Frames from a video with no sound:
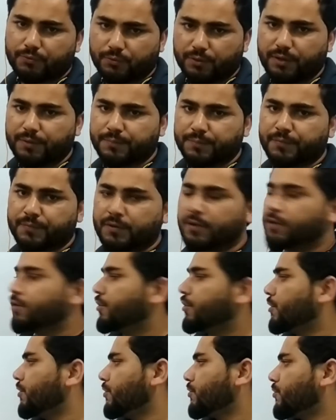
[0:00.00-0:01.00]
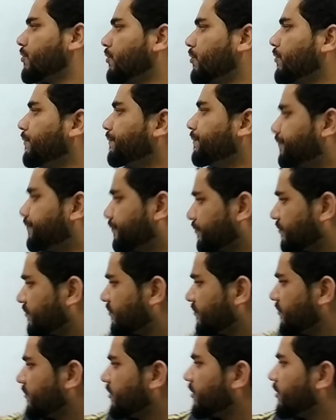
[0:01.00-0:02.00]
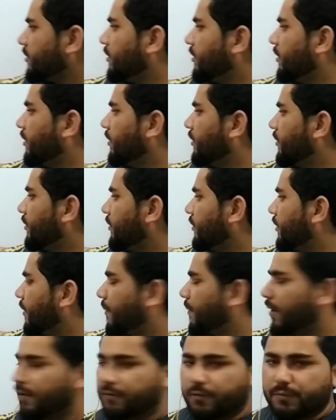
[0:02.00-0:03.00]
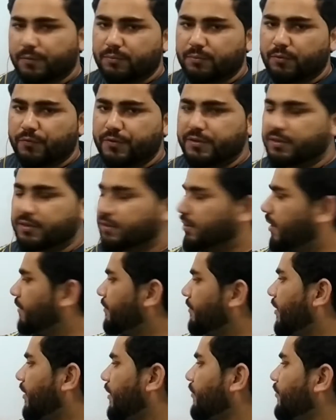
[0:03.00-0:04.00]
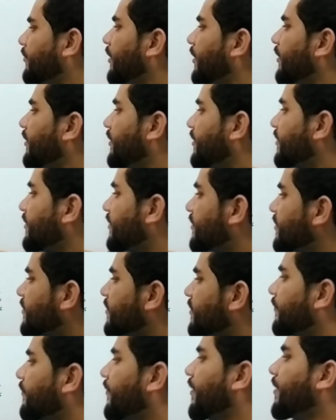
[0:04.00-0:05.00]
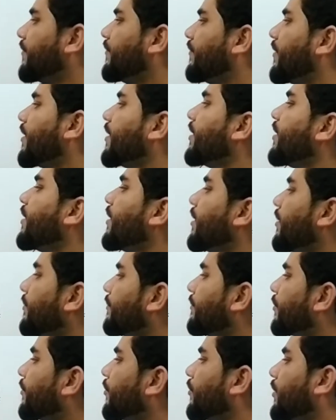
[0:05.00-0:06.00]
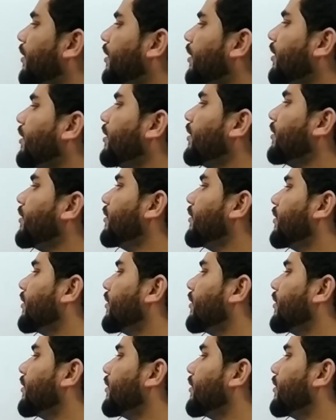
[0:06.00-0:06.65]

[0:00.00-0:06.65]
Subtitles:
Okay, so apart from the movies, let me tell you that this is the very important